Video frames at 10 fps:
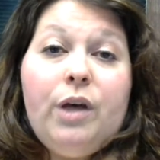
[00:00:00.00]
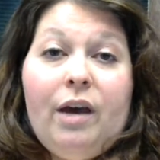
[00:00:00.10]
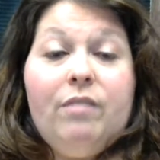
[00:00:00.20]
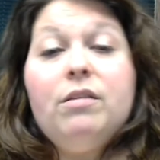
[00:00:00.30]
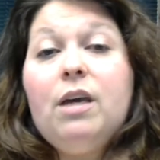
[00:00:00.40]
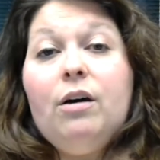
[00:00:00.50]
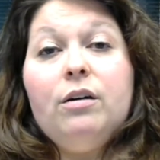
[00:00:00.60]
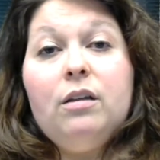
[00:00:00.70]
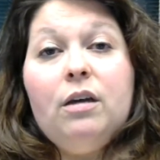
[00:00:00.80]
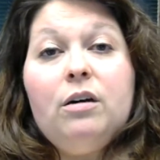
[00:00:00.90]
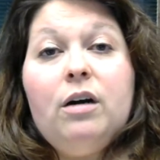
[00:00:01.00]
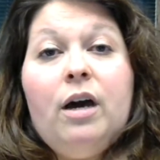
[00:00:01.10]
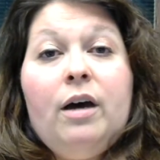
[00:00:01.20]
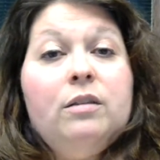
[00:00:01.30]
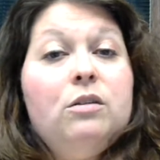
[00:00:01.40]
have the calculator
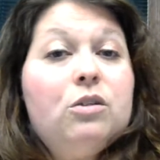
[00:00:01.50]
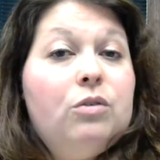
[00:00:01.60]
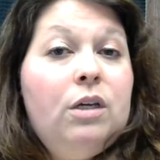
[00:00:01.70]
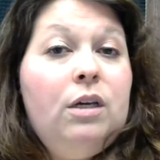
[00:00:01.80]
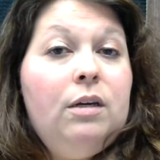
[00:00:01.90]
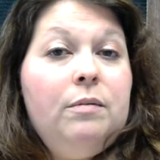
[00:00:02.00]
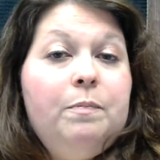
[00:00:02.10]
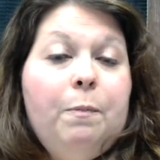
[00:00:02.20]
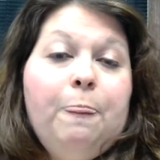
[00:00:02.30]
on the screen.